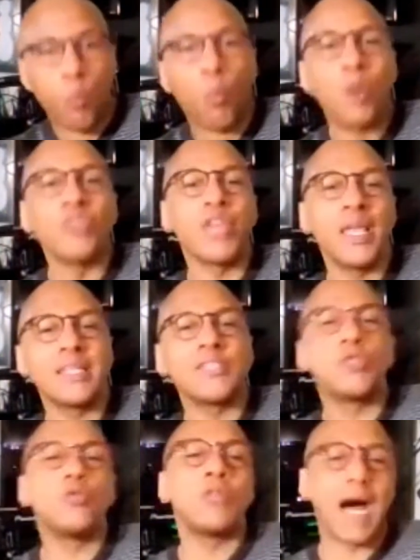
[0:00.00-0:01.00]
What things
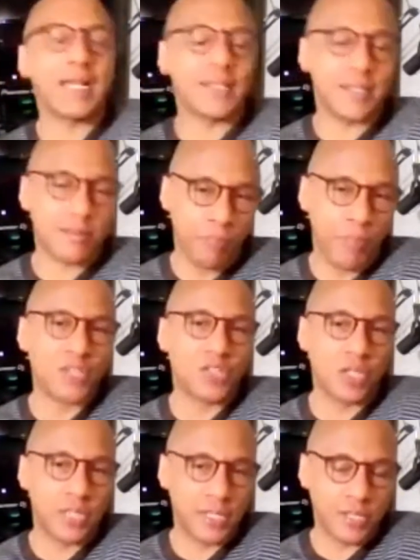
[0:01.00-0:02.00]
did you not
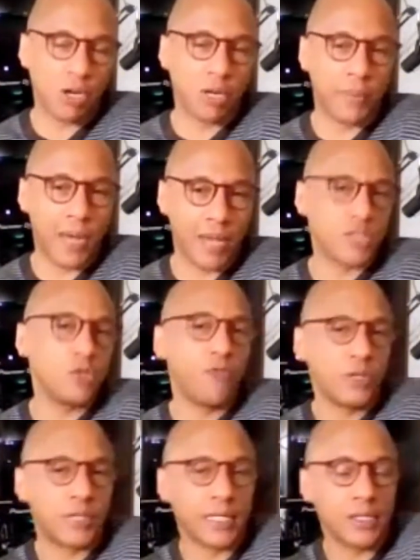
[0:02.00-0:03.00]
mention and talk about that
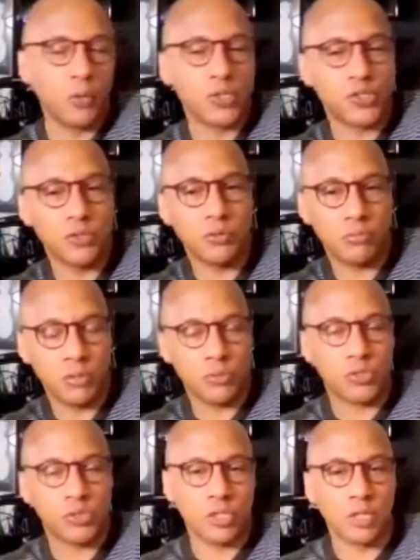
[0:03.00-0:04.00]
you feel like you wish
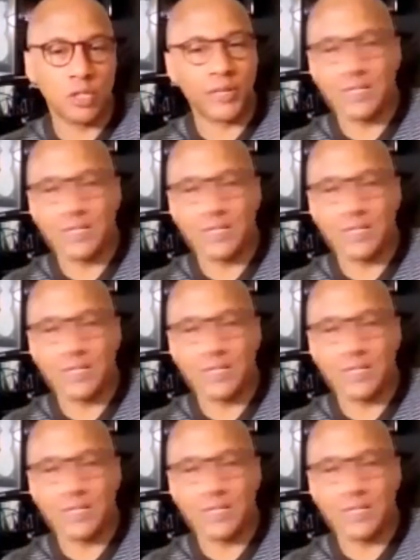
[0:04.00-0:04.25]
you should have?